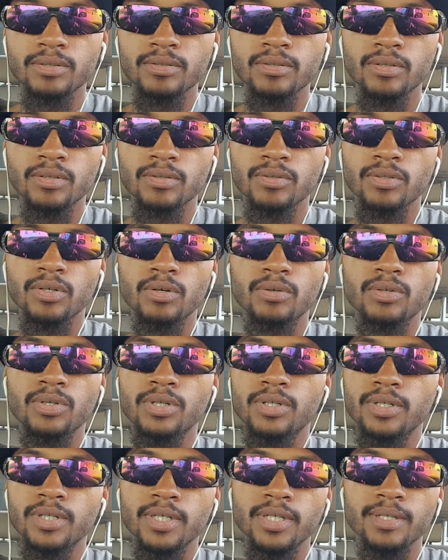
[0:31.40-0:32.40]
or throw
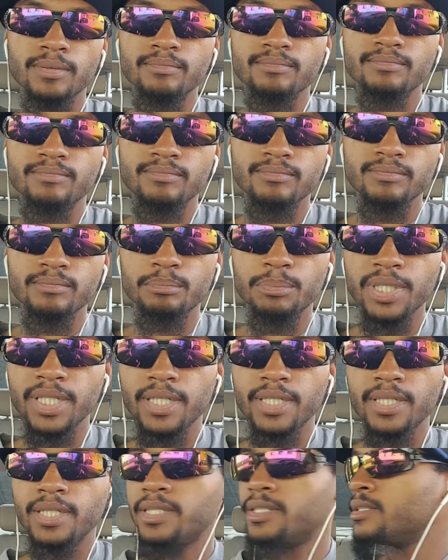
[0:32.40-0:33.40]
her
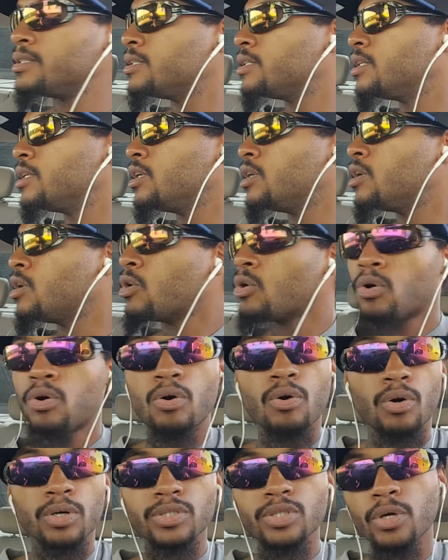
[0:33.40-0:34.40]
bid in,
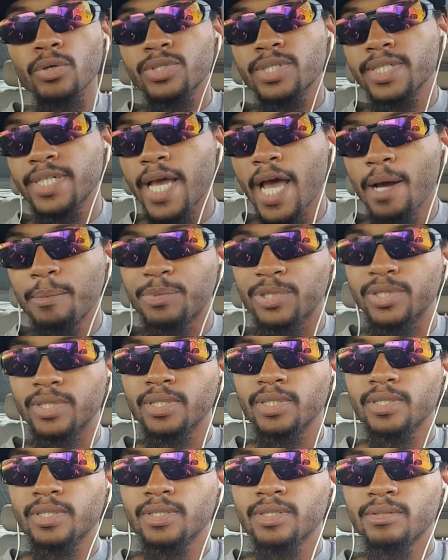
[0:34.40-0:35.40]
or Tulsi Gabbard?
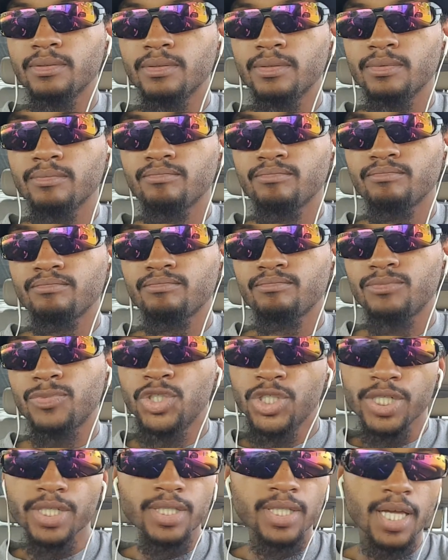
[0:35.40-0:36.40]

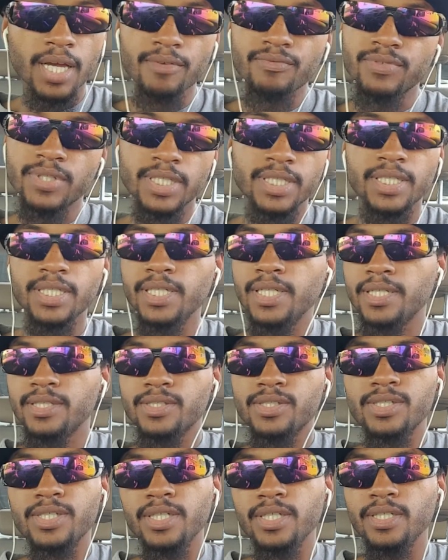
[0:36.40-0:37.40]
She left the
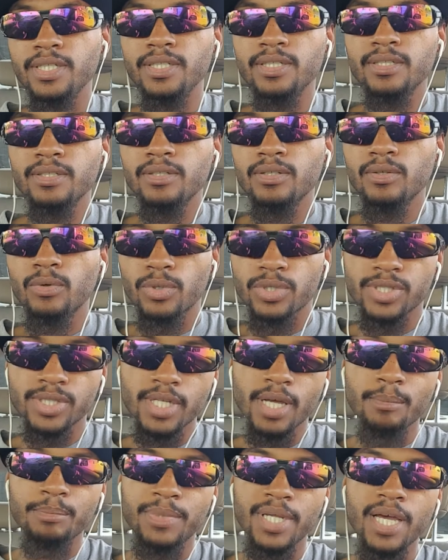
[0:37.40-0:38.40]
DNC, or
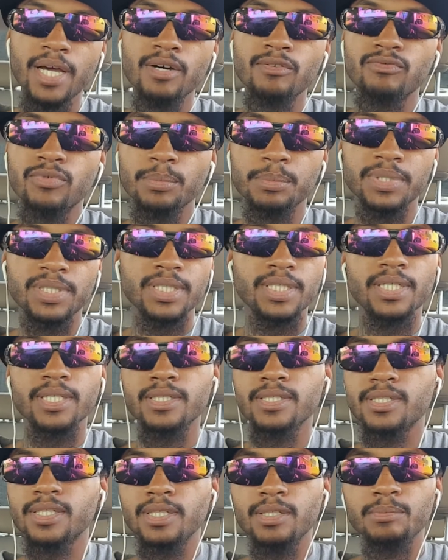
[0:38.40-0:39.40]
stepped down from the
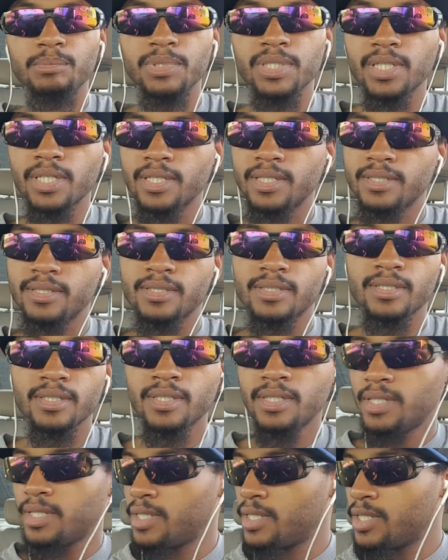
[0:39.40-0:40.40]
DNC, because
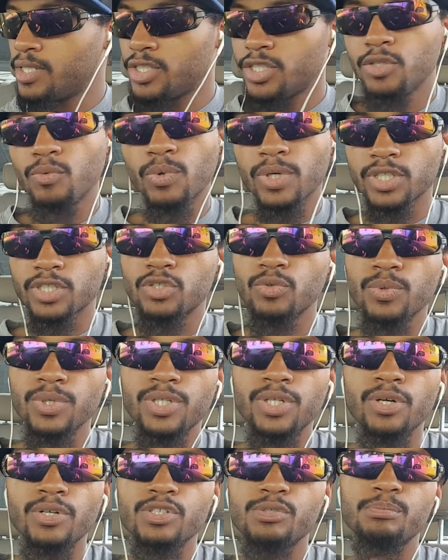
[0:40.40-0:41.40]
she wanted
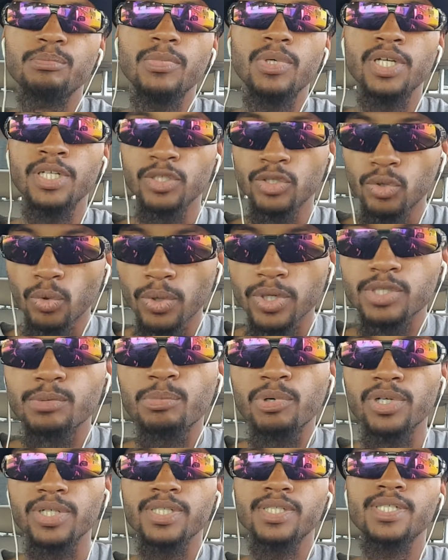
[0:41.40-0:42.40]
to endorse
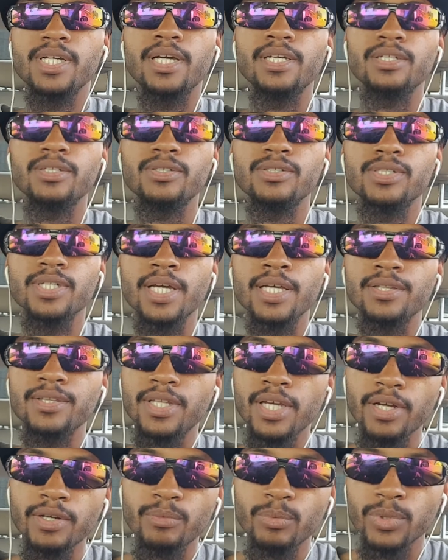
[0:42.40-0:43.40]
Bernie Sanders, and
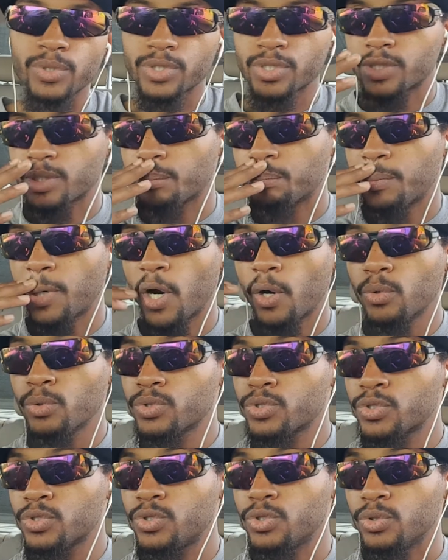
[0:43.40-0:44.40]
they were
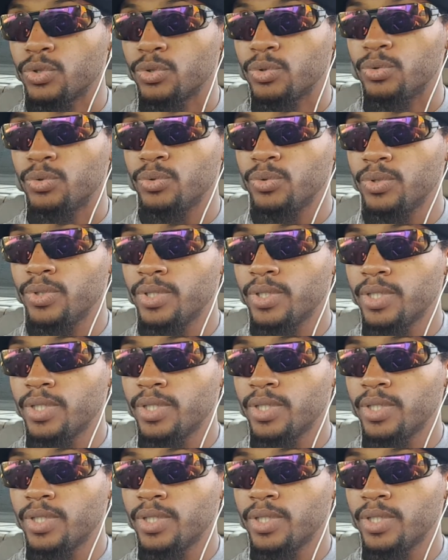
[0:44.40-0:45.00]
supposed to